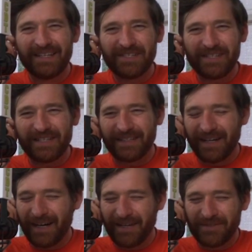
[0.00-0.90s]
and
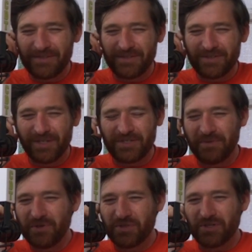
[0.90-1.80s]
I was listening
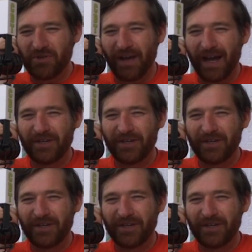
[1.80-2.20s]
to music, so I